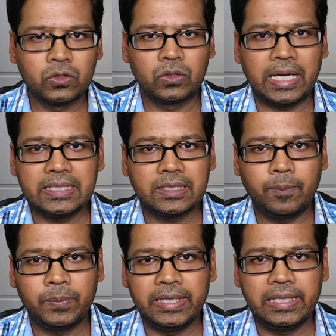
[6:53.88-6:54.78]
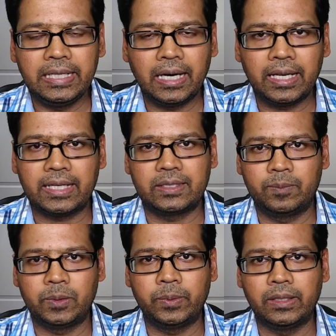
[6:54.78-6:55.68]
So that's completely
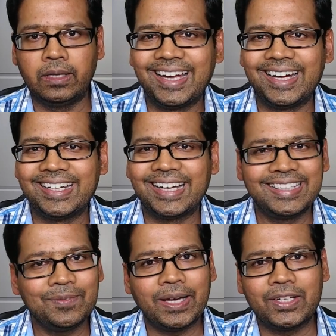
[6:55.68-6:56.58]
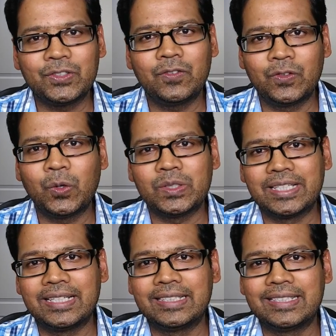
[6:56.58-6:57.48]
unacceptable. And I think Microsoft knows
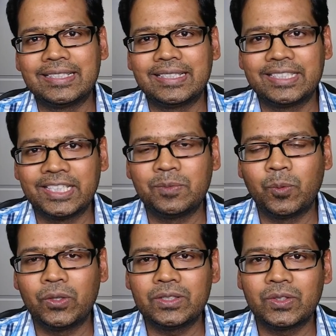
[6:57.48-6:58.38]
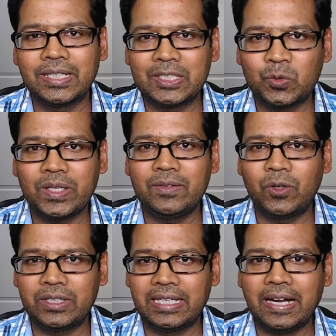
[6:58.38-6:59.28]
that this is a shit mode. So that's why
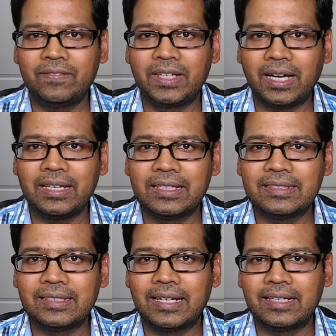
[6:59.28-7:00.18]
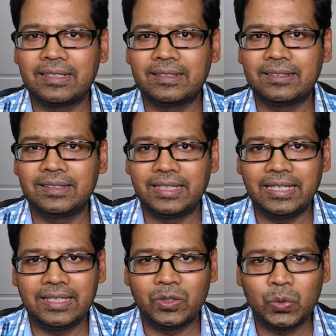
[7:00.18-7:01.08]
what they have done is that uh,
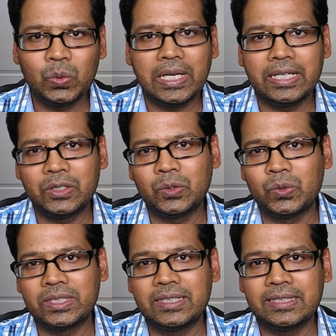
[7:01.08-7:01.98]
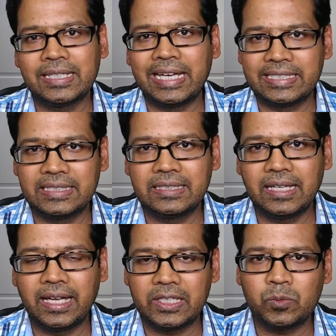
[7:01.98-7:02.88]
they do let users exit
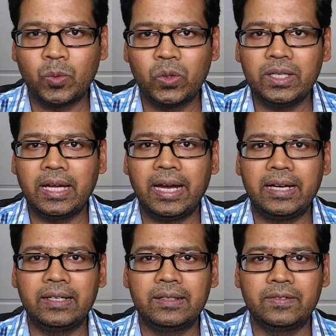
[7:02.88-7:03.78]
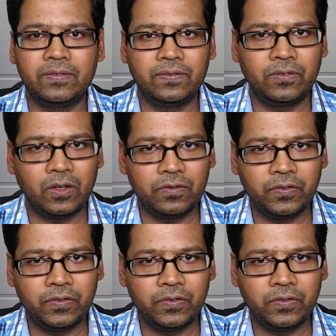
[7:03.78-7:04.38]
the S mode and uh, for